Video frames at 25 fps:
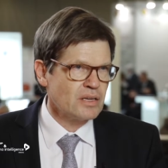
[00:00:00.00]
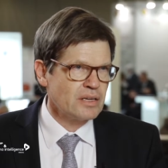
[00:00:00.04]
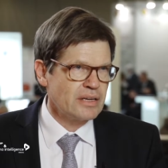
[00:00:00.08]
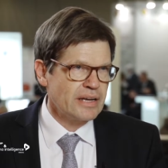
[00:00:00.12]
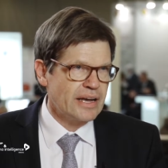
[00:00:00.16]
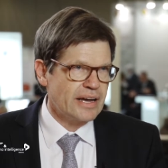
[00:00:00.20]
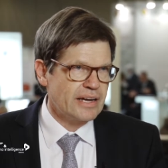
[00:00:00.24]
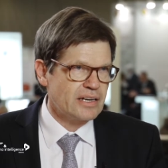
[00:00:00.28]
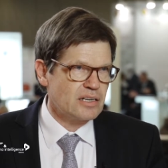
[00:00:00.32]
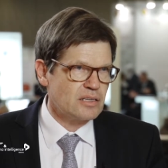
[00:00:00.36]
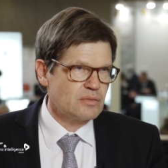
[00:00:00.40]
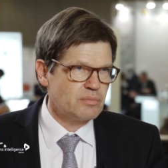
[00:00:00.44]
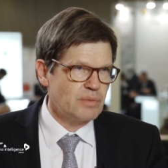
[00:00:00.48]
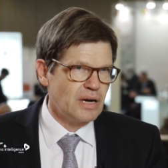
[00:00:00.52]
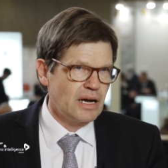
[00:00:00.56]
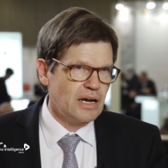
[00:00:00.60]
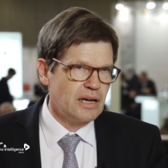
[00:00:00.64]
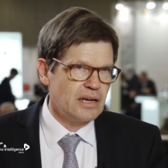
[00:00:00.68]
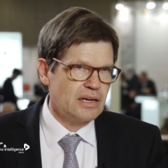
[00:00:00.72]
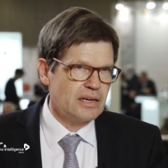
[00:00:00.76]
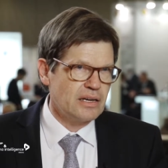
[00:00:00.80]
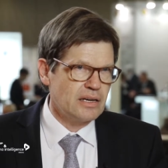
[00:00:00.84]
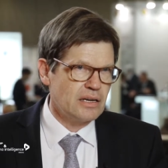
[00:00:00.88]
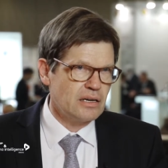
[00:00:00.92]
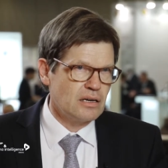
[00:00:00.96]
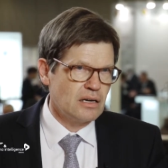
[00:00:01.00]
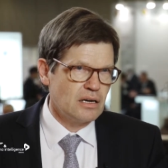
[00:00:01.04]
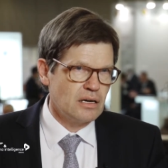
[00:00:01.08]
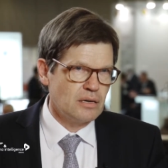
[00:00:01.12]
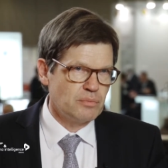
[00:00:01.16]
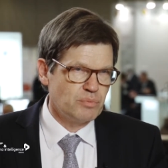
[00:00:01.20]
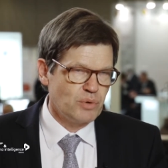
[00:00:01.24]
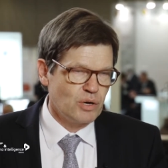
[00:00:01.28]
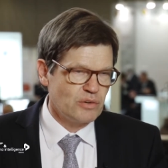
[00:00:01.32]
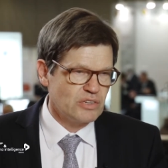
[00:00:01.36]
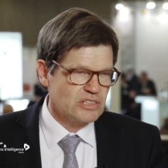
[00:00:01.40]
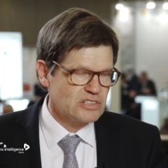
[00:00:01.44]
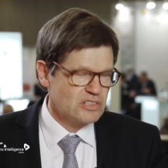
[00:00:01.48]
headed by
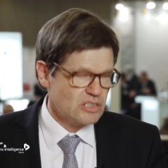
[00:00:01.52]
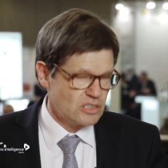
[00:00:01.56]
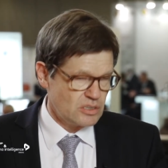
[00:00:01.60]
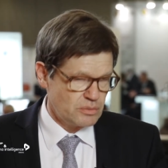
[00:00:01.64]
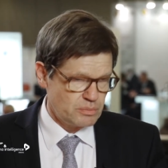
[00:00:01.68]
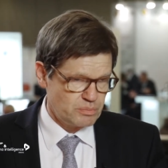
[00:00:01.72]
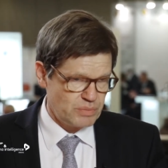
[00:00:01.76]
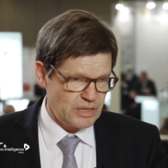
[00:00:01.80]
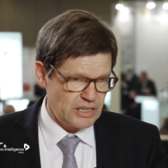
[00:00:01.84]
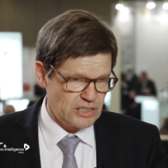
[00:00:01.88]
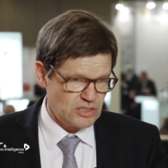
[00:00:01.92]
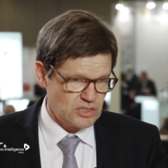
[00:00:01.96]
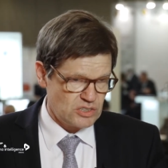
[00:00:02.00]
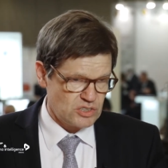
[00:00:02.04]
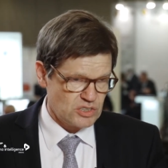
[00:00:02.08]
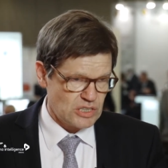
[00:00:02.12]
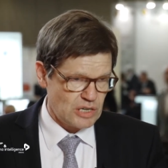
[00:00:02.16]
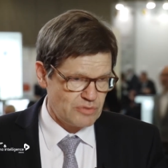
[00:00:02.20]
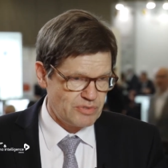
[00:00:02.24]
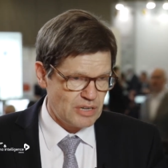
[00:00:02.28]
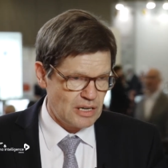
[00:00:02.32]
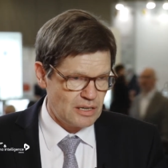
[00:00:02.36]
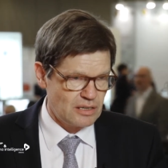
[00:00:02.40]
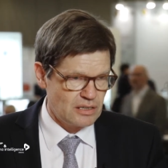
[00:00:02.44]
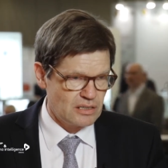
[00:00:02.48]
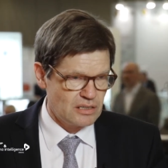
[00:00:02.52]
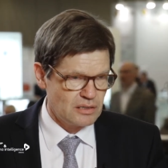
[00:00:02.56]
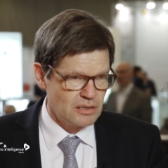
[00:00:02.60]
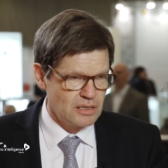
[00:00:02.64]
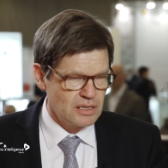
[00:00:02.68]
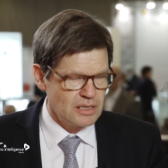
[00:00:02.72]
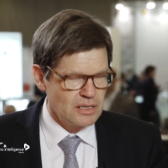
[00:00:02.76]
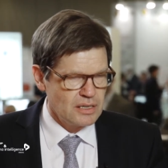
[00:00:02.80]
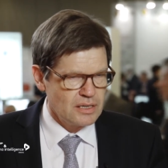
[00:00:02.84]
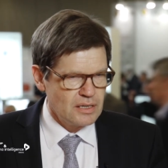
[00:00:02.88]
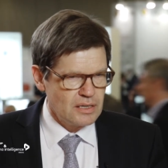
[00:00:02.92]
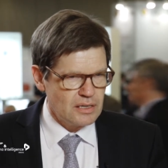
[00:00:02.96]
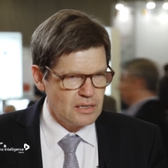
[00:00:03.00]
Professor Stefan
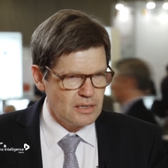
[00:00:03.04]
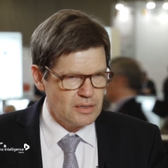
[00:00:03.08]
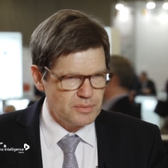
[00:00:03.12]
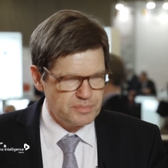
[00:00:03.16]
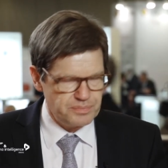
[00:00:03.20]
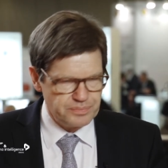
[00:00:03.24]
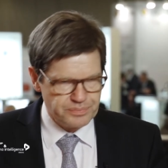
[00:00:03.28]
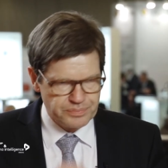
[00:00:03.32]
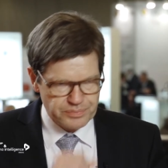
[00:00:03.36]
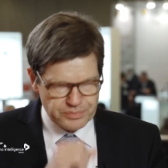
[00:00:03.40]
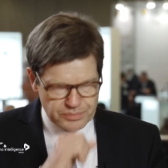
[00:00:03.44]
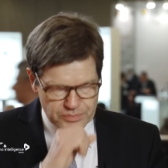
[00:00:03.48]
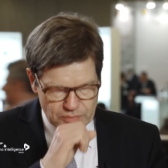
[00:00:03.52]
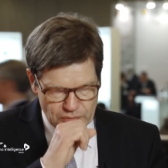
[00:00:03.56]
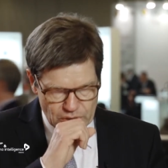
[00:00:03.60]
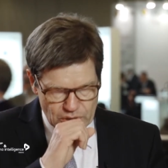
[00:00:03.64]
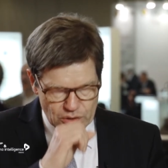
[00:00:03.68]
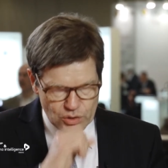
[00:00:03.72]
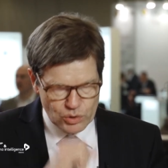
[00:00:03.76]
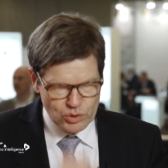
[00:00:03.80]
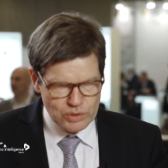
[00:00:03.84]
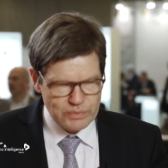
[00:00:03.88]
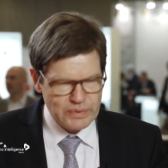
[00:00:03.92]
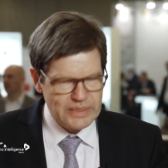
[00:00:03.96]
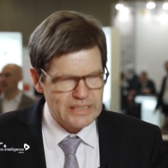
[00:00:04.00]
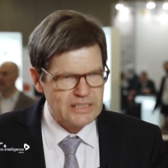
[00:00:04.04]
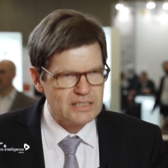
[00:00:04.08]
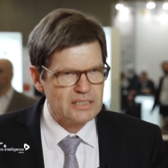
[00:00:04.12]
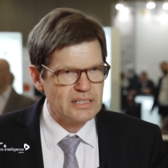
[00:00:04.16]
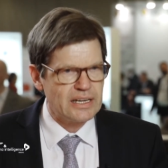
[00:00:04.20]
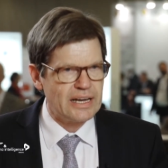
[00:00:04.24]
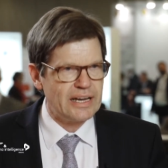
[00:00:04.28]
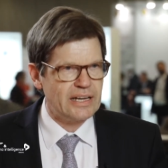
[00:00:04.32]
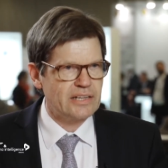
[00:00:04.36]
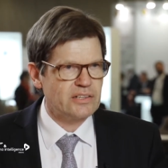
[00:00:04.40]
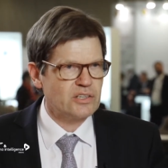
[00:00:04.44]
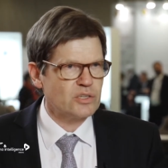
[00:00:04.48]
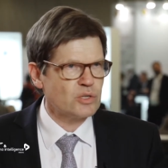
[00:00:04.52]
Ludwig,
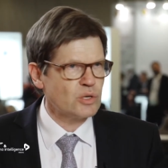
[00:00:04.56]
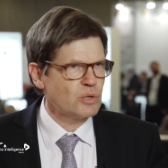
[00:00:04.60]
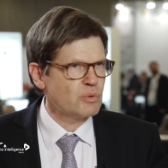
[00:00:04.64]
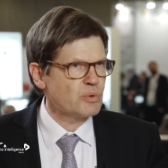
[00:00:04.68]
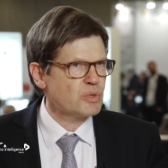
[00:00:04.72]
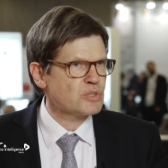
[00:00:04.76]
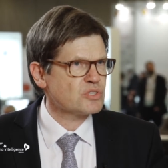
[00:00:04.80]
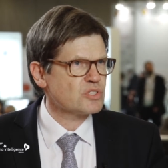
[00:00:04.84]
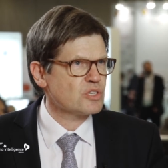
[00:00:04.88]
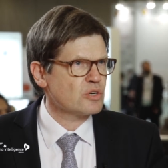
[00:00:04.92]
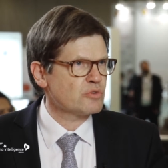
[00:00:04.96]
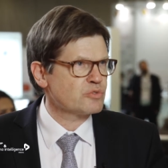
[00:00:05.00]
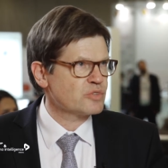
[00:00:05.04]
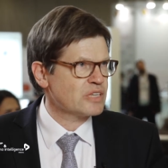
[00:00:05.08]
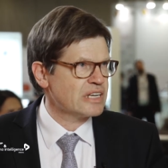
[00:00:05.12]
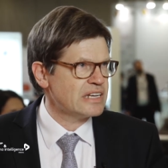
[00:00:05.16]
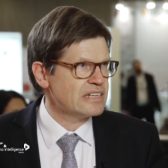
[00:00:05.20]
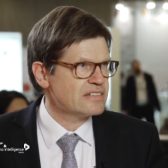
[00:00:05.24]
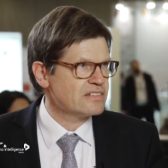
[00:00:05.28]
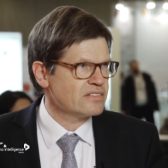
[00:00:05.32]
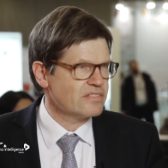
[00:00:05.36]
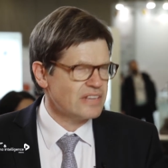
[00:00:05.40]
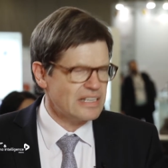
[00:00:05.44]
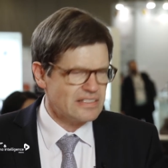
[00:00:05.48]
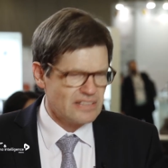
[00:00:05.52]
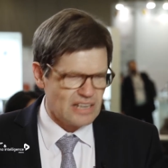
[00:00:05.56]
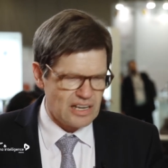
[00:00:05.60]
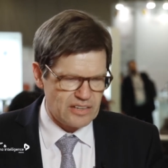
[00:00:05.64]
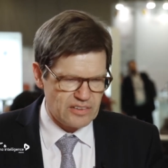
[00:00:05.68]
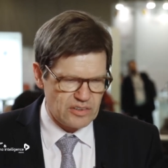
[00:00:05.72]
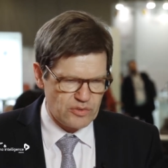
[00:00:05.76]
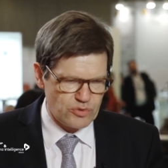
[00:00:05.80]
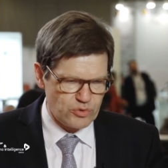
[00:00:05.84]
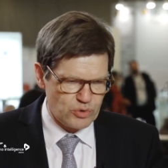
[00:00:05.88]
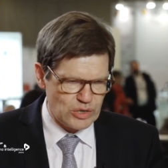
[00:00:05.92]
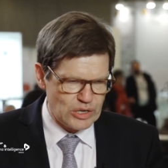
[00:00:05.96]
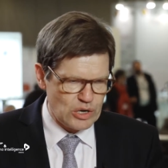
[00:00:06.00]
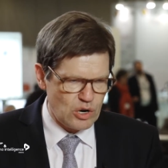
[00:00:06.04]
and the University of Gießen. These are the
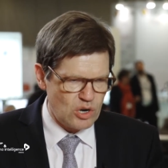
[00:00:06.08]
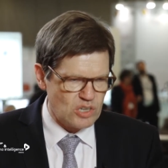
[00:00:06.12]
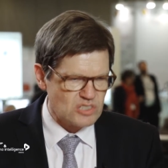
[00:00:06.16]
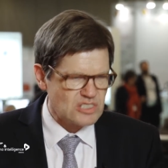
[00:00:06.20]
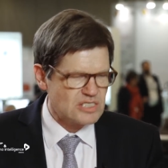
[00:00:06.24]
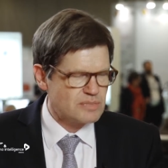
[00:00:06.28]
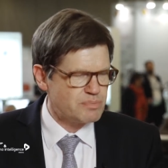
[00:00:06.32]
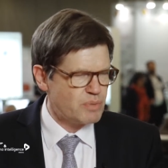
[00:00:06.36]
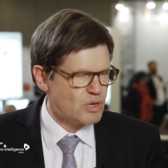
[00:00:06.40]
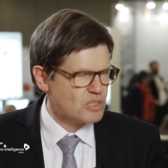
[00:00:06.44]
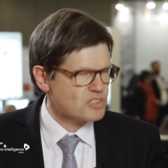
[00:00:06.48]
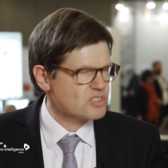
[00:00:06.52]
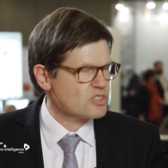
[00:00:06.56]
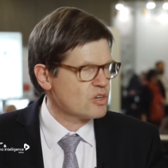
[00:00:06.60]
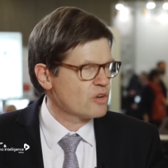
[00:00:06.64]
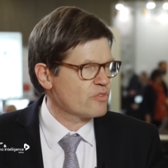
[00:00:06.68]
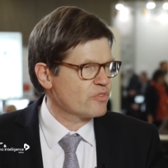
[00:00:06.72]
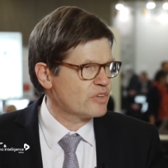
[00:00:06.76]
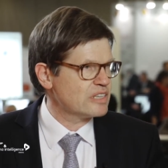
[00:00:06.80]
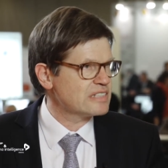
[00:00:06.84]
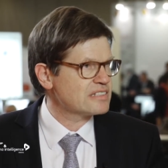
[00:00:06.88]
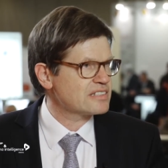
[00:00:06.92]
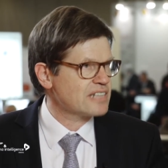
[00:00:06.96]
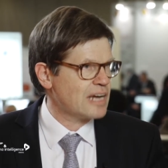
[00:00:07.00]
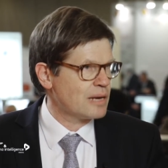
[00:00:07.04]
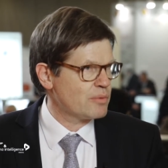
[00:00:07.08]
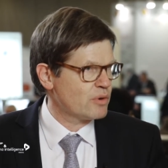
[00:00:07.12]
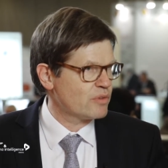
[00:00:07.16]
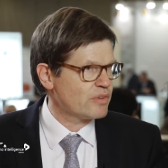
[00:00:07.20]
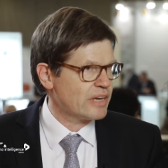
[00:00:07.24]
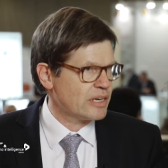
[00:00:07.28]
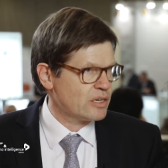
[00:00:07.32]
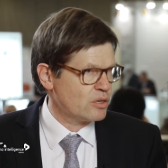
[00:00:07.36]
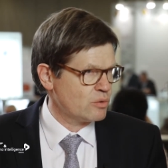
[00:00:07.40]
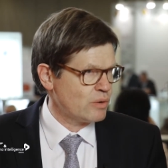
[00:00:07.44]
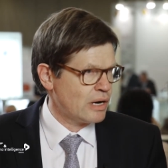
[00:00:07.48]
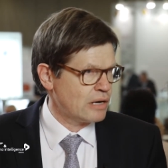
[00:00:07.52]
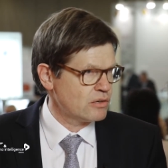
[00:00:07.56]
three hotspots of this type of
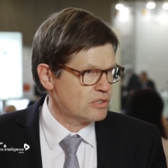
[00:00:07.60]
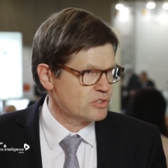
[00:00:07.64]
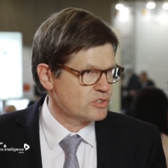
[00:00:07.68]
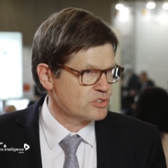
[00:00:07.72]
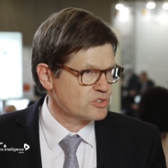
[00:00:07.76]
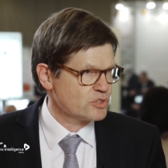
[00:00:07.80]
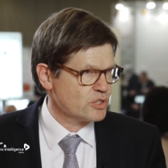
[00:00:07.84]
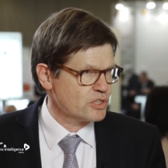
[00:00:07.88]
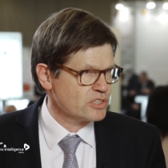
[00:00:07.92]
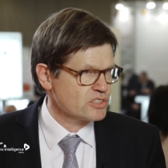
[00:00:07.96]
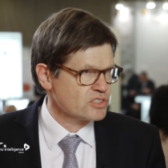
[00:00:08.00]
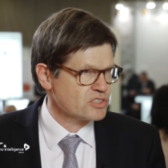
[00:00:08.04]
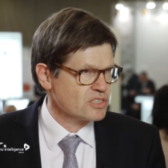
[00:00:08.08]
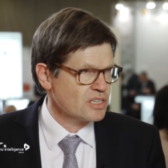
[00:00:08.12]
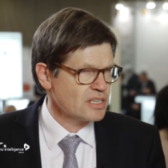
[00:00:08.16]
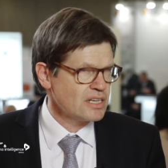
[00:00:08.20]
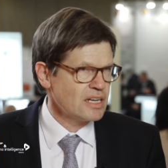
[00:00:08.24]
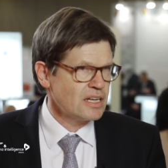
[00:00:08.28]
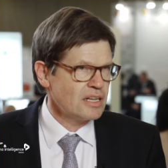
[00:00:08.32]
antiviral research.